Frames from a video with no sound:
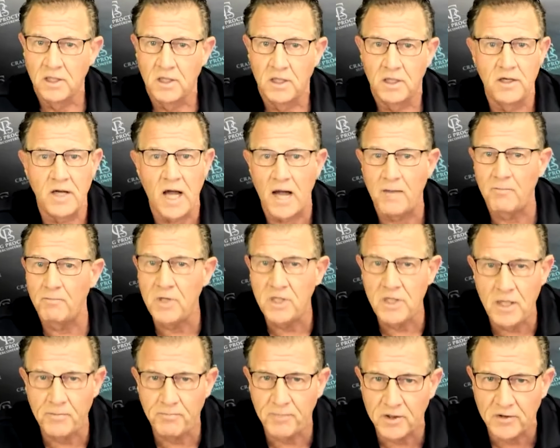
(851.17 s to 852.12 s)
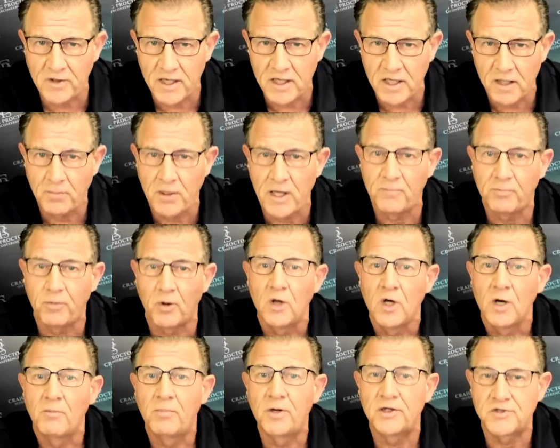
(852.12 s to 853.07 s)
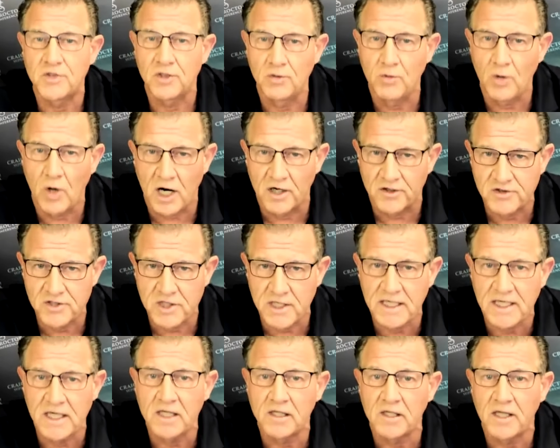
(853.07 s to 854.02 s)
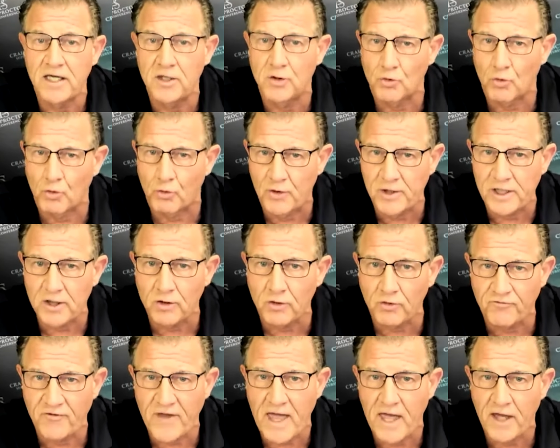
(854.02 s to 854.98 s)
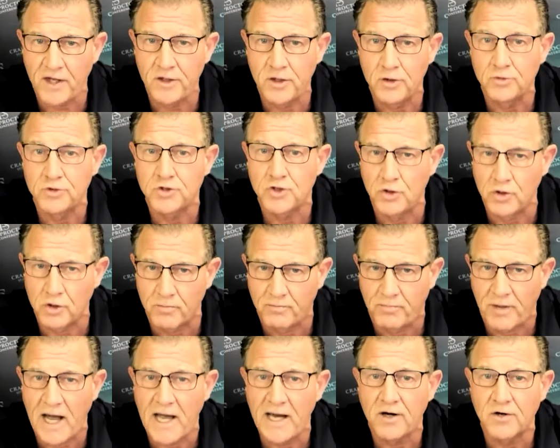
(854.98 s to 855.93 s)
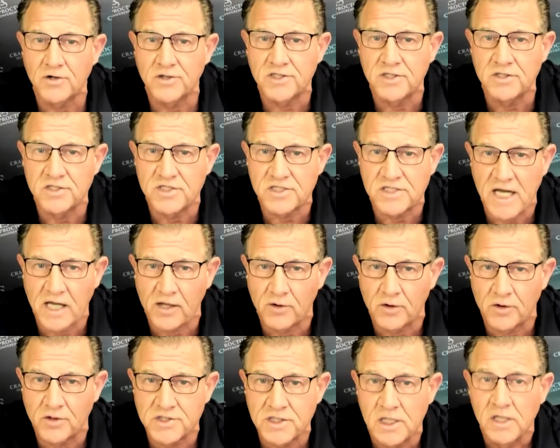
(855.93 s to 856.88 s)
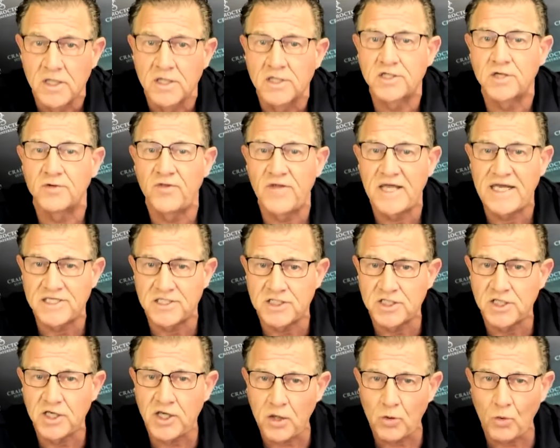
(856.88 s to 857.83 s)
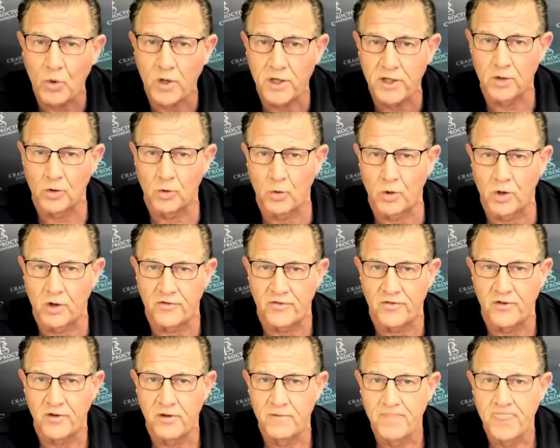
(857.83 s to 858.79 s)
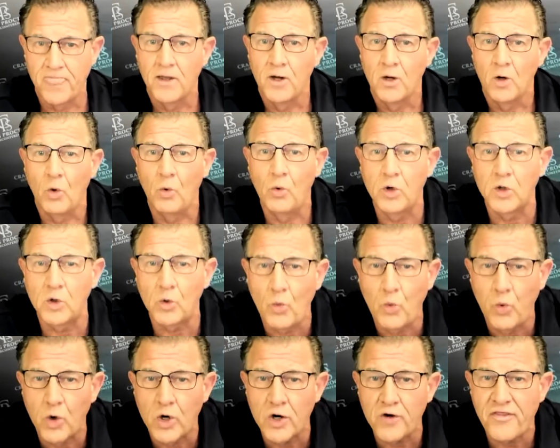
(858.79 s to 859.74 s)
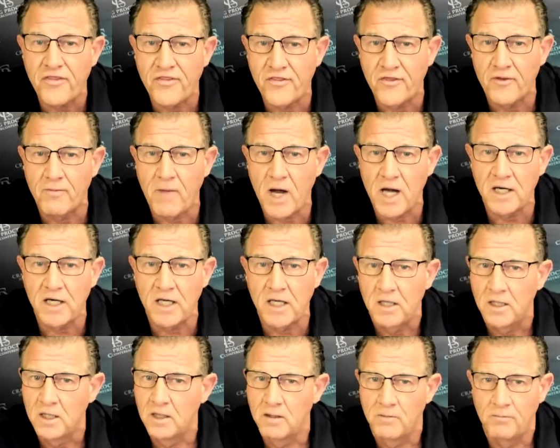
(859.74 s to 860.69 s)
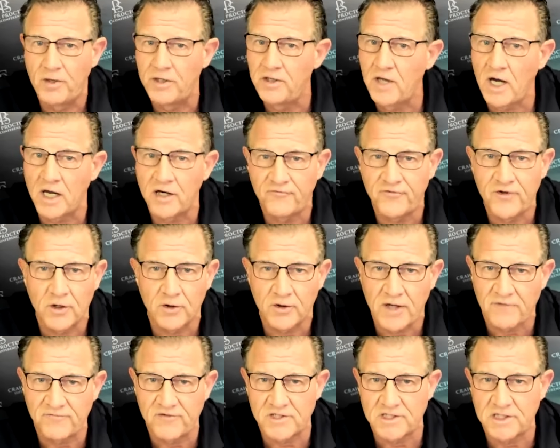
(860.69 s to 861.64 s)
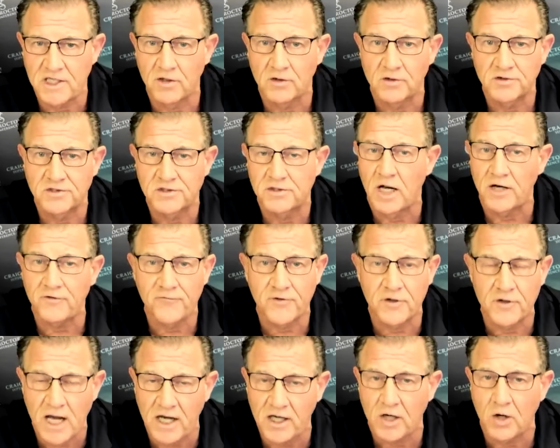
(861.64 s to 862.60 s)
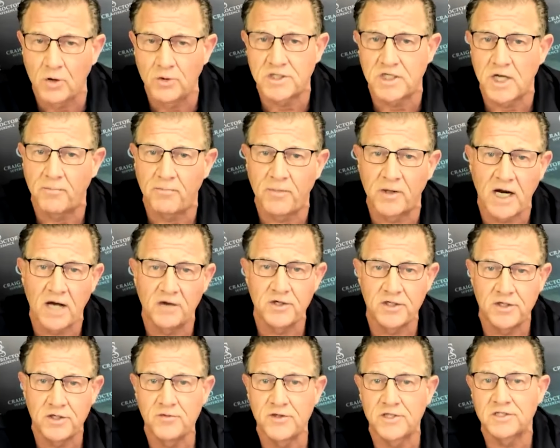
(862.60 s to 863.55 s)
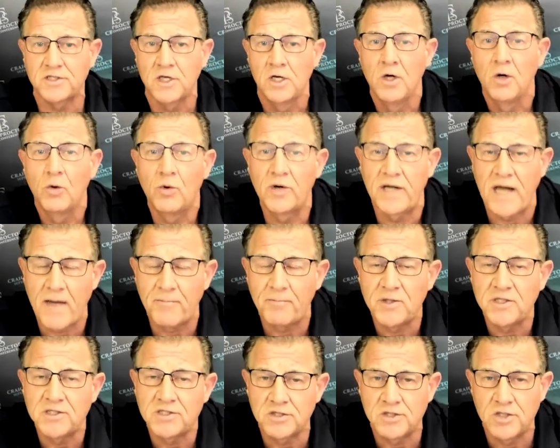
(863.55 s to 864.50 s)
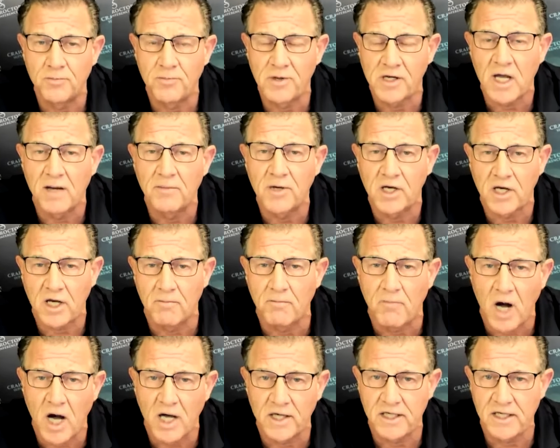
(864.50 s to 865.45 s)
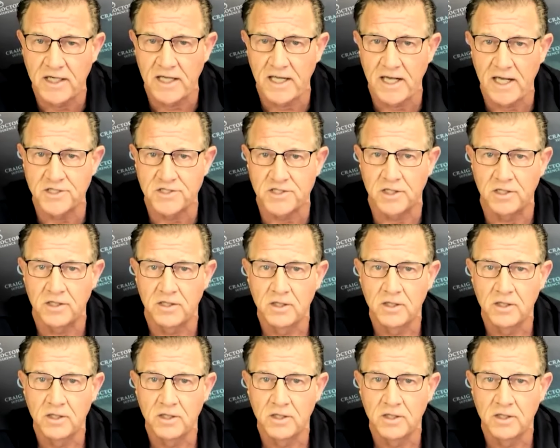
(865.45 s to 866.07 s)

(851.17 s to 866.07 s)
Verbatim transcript: not manipulating people, but to articulate real value to your buyers and sellers so they see what you're worth. We're worth the money, but not if you don't have the skills, not if you're not coached up on how to do this. What happens is you become a commodity agent,